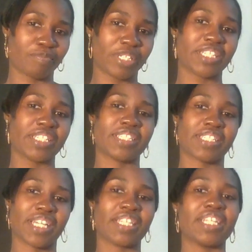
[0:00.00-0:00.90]
because
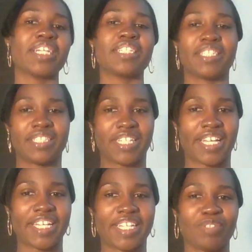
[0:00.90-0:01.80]
at the end of the
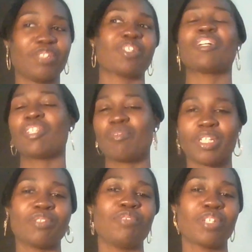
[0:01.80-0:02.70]
day, you're the only one
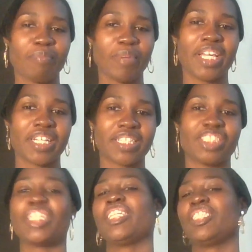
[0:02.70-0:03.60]
who can make
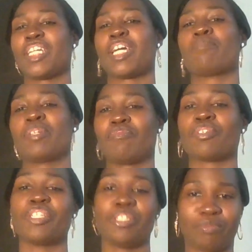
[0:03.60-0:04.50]
change happen for
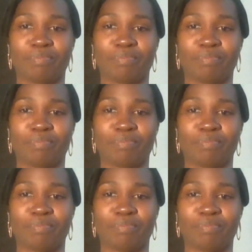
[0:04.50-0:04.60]
you.